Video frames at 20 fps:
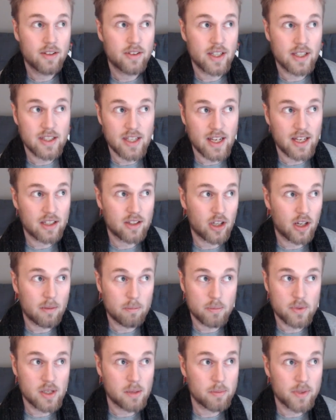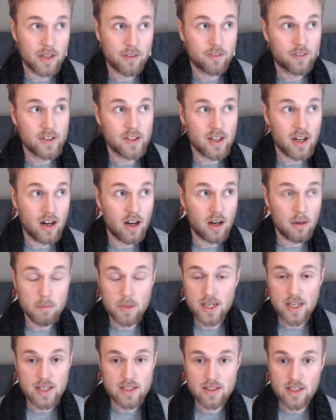They take up some different
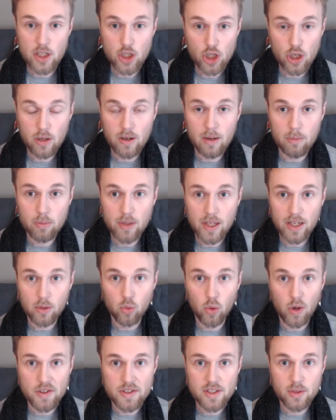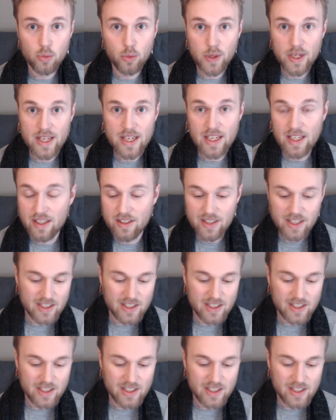hobbies. They show up like once a week.